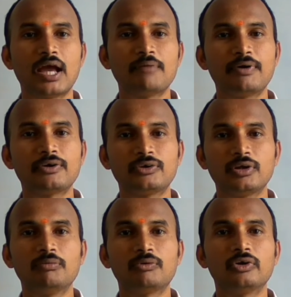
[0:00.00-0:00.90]
paper
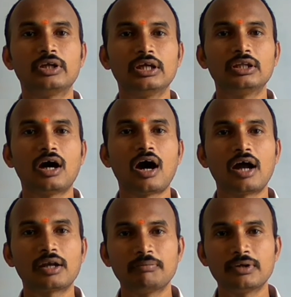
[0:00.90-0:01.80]
tube to hear the
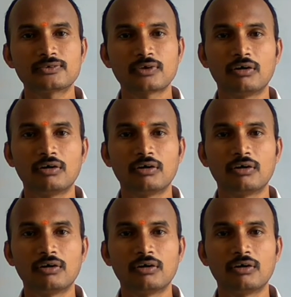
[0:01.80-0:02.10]
heartbeat